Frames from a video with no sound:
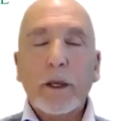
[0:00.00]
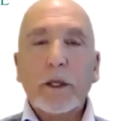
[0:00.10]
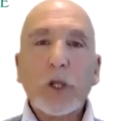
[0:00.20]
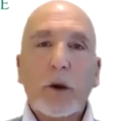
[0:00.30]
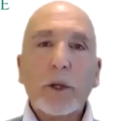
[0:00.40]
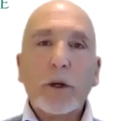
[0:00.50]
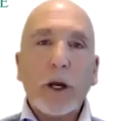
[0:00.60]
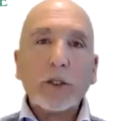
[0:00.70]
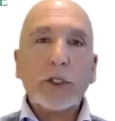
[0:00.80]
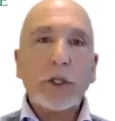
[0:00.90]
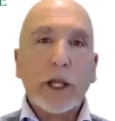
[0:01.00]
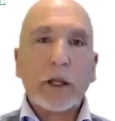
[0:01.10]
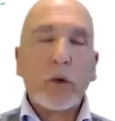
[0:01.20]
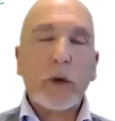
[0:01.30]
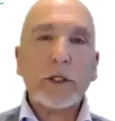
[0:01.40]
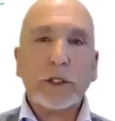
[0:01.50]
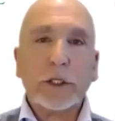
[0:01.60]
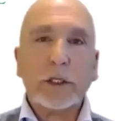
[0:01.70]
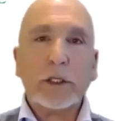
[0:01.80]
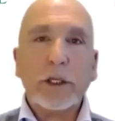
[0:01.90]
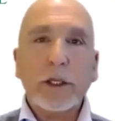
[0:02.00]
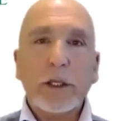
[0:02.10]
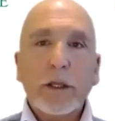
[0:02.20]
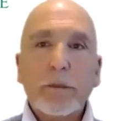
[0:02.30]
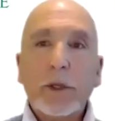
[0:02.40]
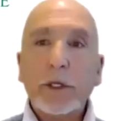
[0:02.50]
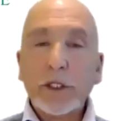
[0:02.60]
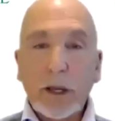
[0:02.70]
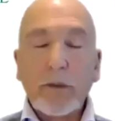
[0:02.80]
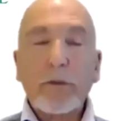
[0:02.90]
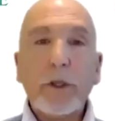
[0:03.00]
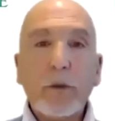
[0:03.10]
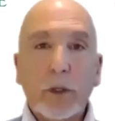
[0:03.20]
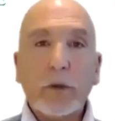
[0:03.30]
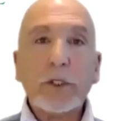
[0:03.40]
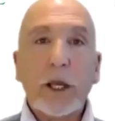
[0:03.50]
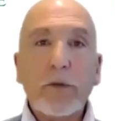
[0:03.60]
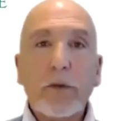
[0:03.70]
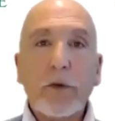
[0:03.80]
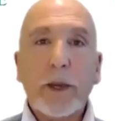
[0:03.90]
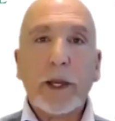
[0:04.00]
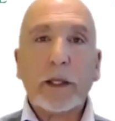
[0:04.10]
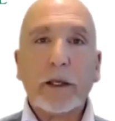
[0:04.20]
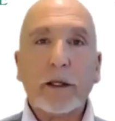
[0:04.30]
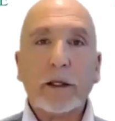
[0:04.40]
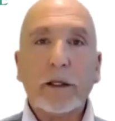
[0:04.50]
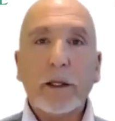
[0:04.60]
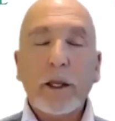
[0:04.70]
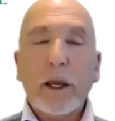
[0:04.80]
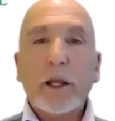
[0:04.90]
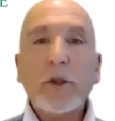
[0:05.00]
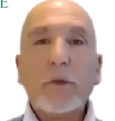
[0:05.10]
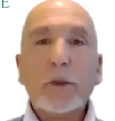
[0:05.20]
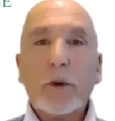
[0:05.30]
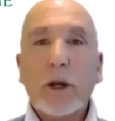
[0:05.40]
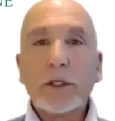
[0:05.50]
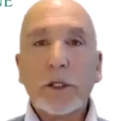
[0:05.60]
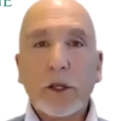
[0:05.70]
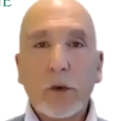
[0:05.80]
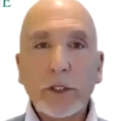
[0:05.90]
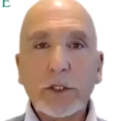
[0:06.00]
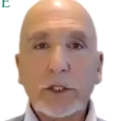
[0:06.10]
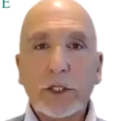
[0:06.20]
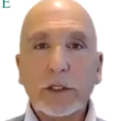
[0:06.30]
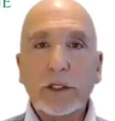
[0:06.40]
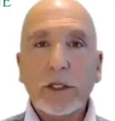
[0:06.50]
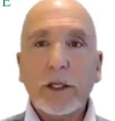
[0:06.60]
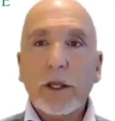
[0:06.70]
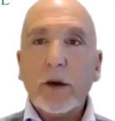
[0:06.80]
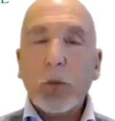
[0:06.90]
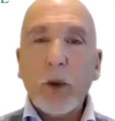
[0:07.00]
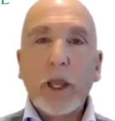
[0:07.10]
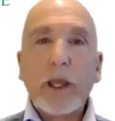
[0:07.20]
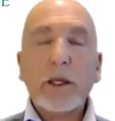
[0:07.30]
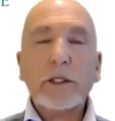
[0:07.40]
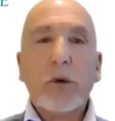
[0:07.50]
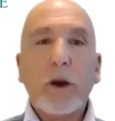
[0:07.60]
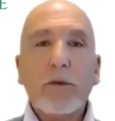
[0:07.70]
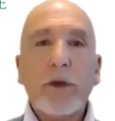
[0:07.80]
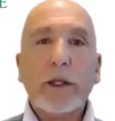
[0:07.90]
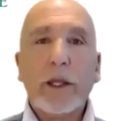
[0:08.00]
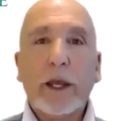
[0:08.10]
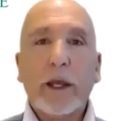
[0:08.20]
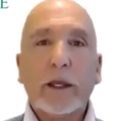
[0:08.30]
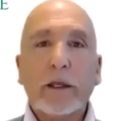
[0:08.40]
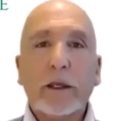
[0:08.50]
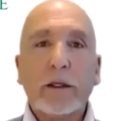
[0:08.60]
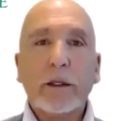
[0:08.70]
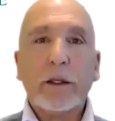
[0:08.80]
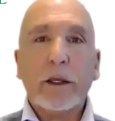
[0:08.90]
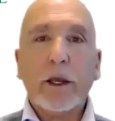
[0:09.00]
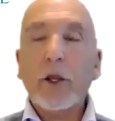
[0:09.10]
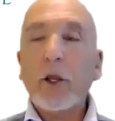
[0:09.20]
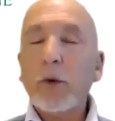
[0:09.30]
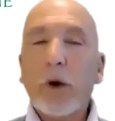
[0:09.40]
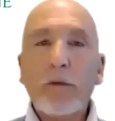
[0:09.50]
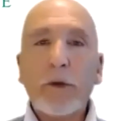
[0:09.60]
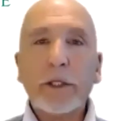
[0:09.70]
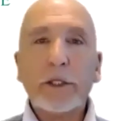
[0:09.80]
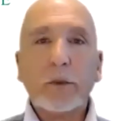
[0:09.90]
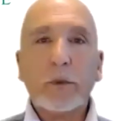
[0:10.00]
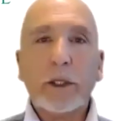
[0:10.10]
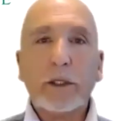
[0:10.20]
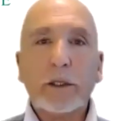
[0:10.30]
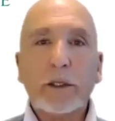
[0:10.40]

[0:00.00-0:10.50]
And so I'm going to ask you that question, because some of you will suffer from anger. And you have to ask the question, where do I vent that anger? And who do I vent it with?